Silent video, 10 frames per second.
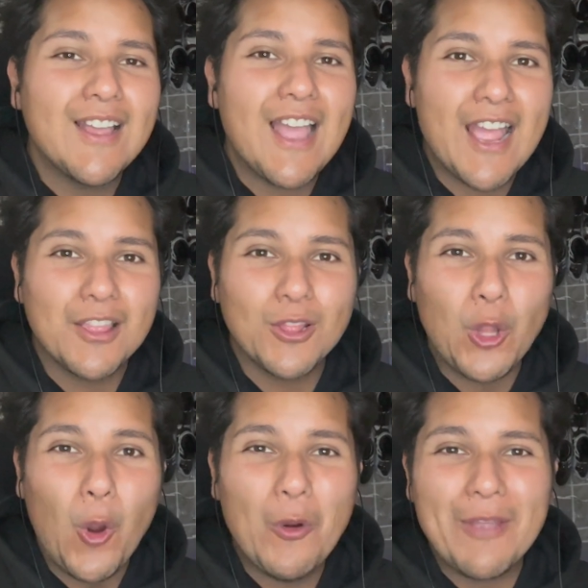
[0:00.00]

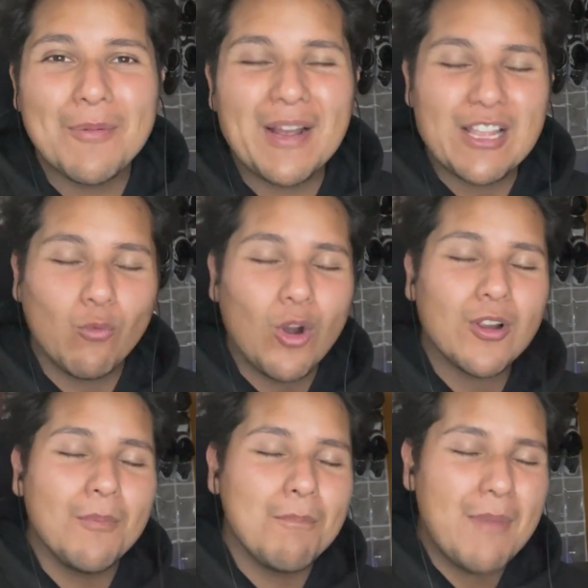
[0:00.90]
Hello everybody,
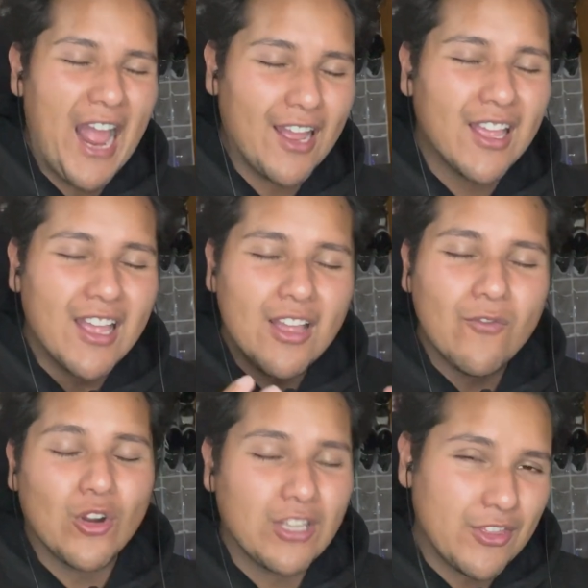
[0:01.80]
welcome back
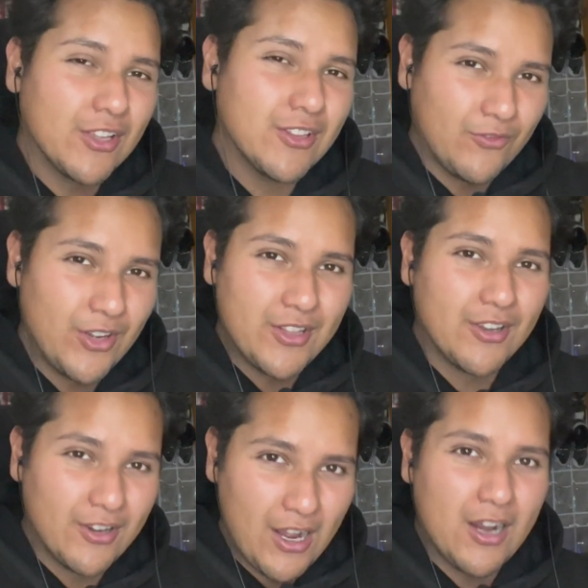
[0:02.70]
for another
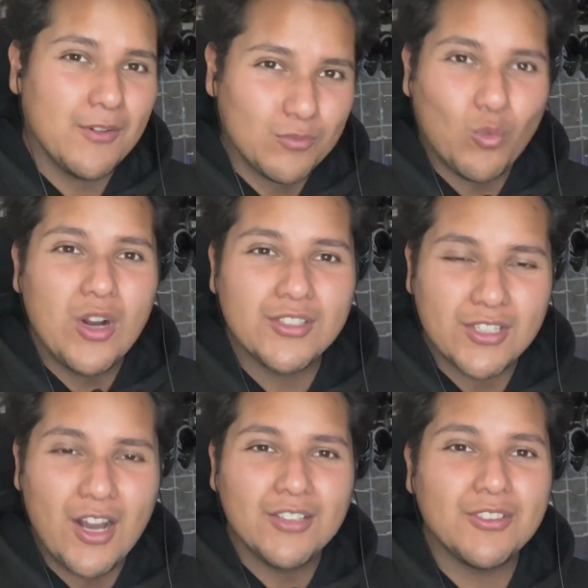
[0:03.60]
video of
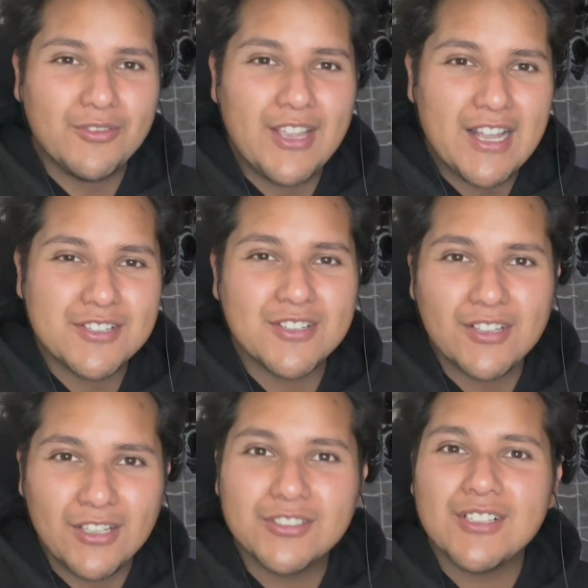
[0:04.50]
100
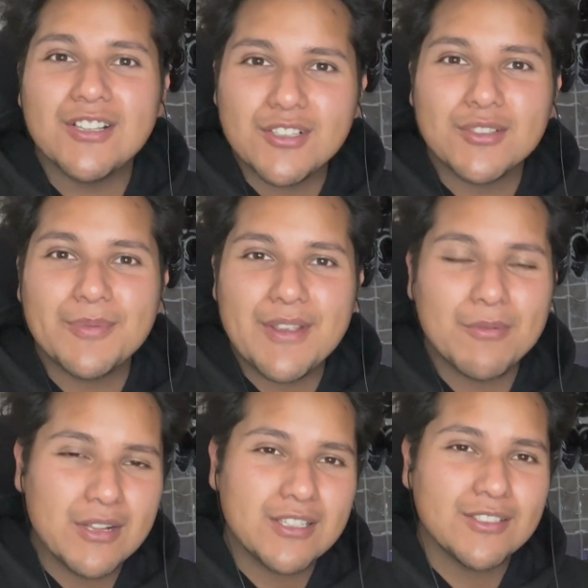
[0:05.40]
reaction. On today's video,
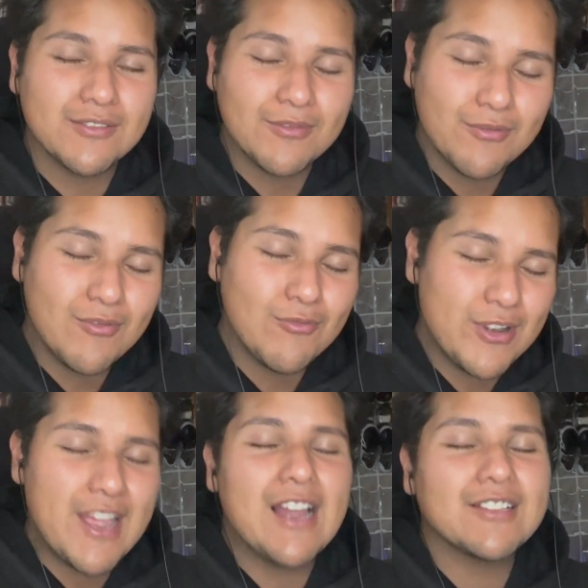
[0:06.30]
we're gonna
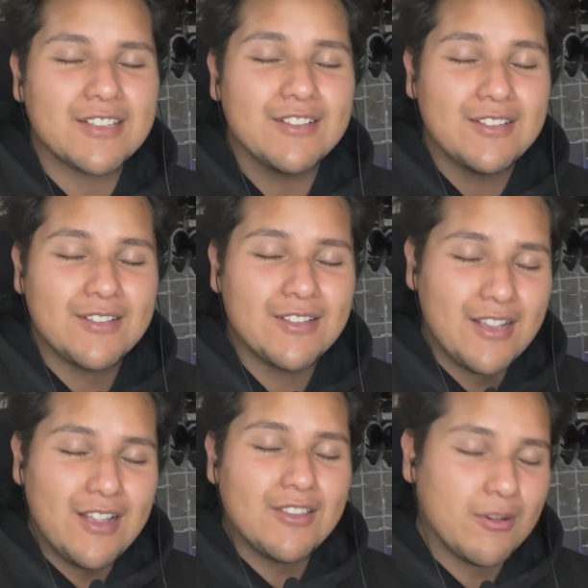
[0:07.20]
reacting.
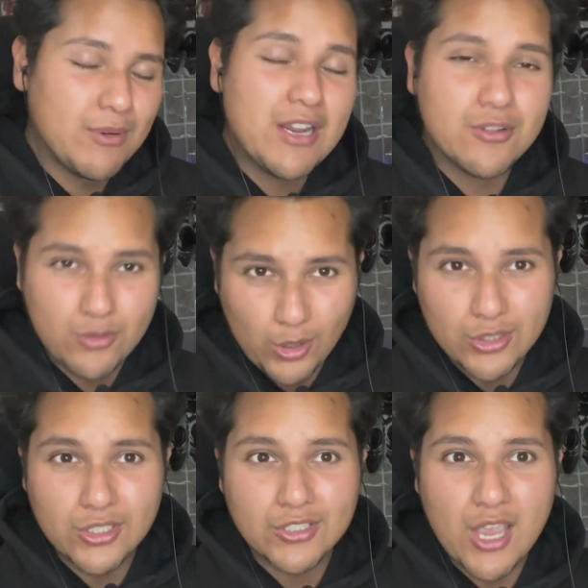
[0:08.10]
The brand new
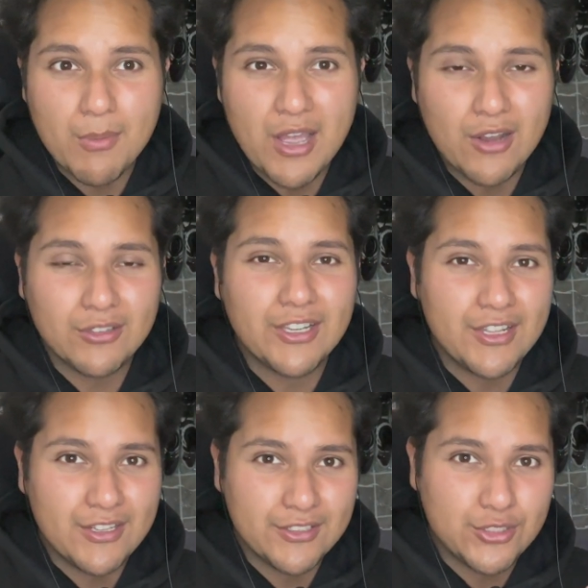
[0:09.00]
trailer just came out.
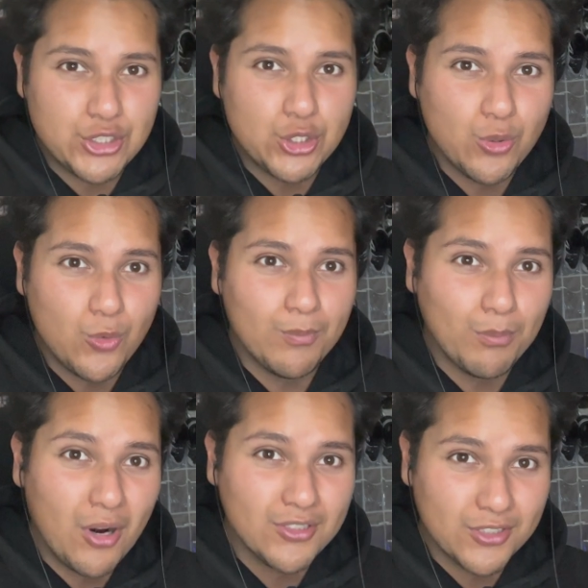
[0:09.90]
It is Dune
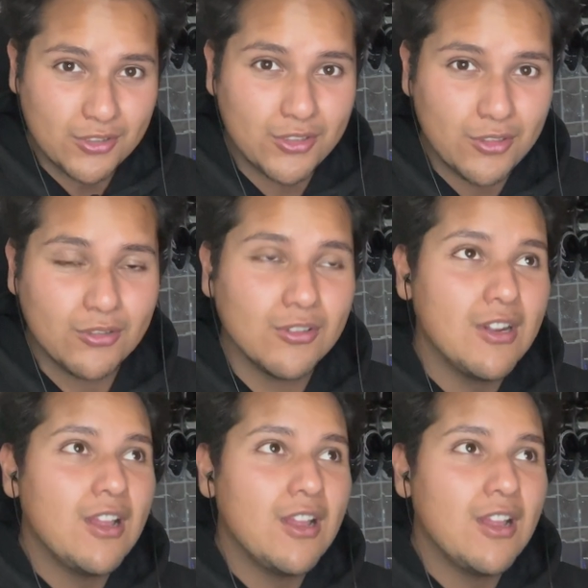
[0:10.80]
Part 2.